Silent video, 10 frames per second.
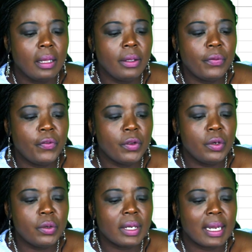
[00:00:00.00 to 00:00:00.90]
if you
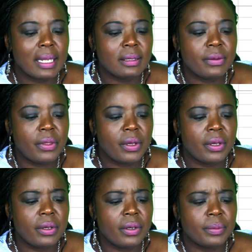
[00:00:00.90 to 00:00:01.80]
look at
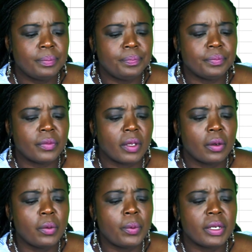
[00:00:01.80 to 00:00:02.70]
the
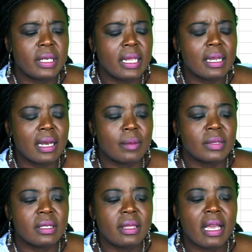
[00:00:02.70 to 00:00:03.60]
coupon
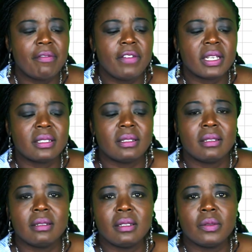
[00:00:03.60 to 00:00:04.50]
incomes, they are
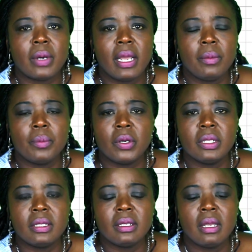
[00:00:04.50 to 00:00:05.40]
fixed. This is why
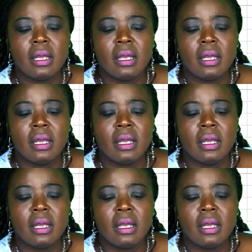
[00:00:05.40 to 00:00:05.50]
bonds